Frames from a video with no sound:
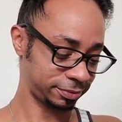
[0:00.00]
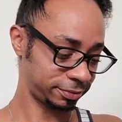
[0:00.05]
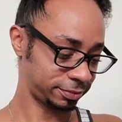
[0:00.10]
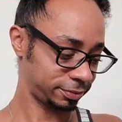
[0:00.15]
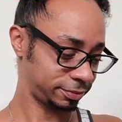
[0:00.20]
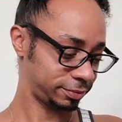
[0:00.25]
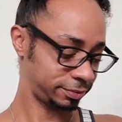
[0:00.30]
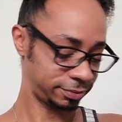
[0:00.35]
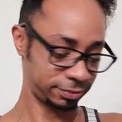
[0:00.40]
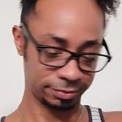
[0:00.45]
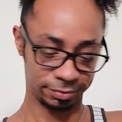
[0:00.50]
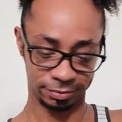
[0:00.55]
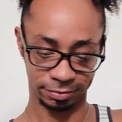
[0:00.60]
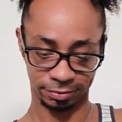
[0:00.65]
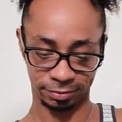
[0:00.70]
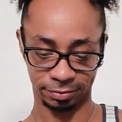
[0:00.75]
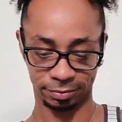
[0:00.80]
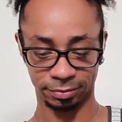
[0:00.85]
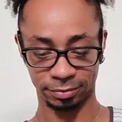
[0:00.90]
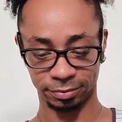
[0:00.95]

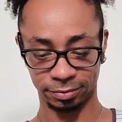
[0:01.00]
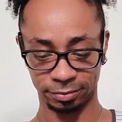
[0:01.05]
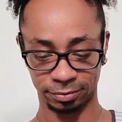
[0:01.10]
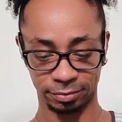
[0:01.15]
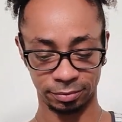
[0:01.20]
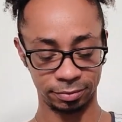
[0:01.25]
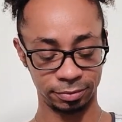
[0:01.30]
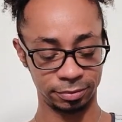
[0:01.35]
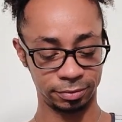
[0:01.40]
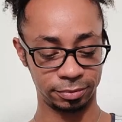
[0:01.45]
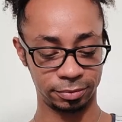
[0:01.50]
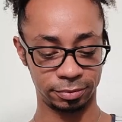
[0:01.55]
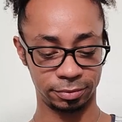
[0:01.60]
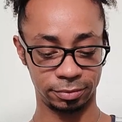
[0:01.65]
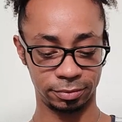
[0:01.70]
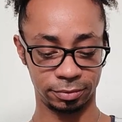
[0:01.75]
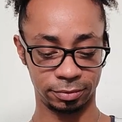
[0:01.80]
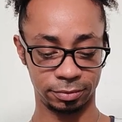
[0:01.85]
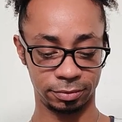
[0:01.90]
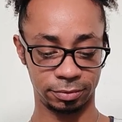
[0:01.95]

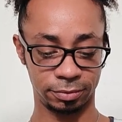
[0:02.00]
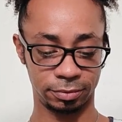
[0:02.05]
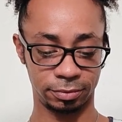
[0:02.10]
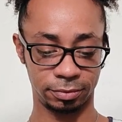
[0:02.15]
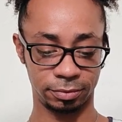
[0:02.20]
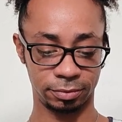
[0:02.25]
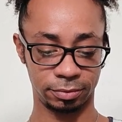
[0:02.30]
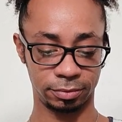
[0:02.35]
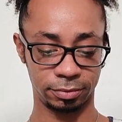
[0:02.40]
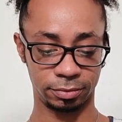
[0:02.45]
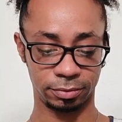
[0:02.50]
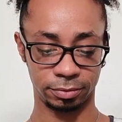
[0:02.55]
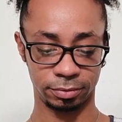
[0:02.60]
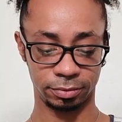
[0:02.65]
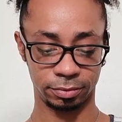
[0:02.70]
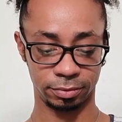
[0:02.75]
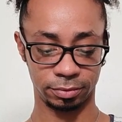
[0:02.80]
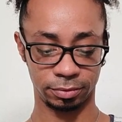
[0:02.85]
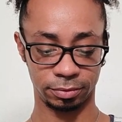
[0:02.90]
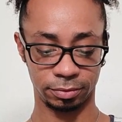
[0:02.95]

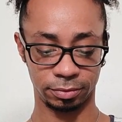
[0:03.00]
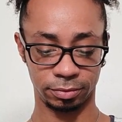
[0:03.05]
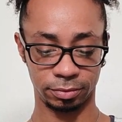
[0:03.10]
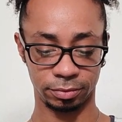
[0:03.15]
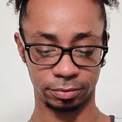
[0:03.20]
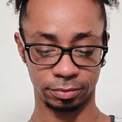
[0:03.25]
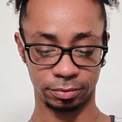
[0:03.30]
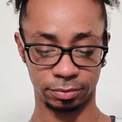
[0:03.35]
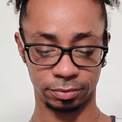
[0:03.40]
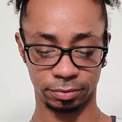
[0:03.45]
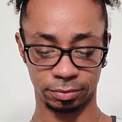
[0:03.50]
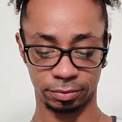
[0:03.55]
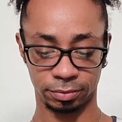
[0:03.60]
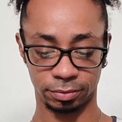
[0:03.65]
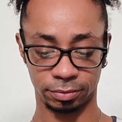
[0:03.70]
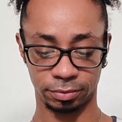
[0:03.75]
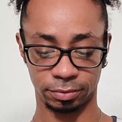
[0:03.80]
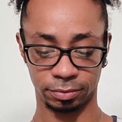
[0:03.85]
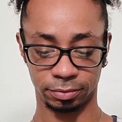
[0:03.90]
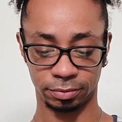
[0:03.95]

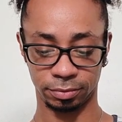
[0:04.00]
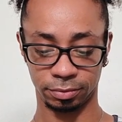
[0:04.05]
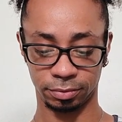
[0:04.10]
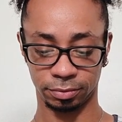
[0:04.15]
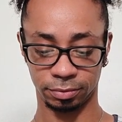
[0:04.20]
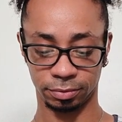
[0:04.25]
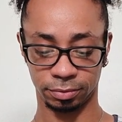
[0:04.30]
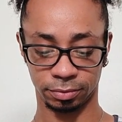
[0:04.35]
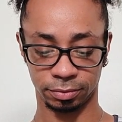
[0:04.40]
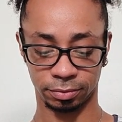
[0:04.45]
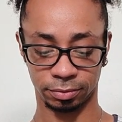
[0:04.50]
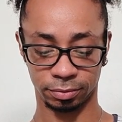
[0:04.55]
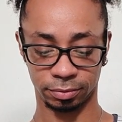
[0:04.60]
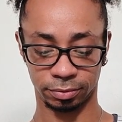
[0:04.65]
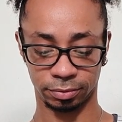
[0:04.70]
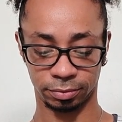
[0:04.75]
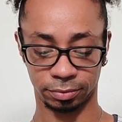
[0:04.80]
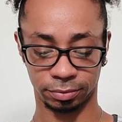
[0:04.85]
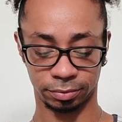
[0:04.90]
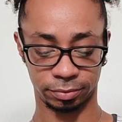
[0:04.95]

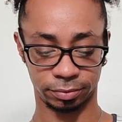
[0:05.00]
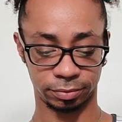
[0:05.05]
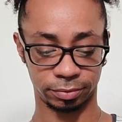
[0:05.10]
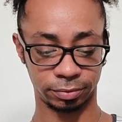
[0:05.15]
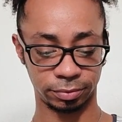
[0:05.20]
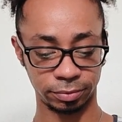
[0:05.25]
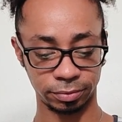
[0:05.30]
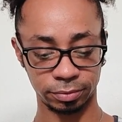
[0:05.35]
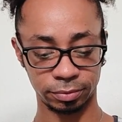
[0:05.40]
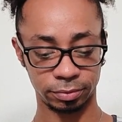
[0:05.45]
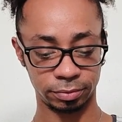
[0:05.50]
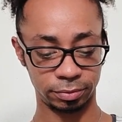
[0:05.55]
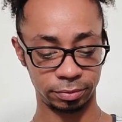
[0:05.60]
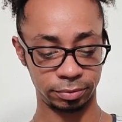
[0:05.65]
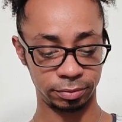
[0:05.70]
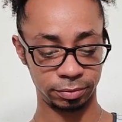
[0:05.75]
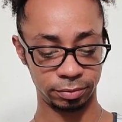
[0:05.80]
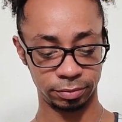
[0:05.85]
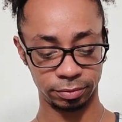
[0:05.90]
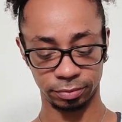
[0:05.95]

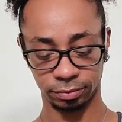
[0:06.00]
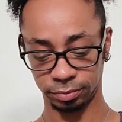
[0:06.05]
[no speech]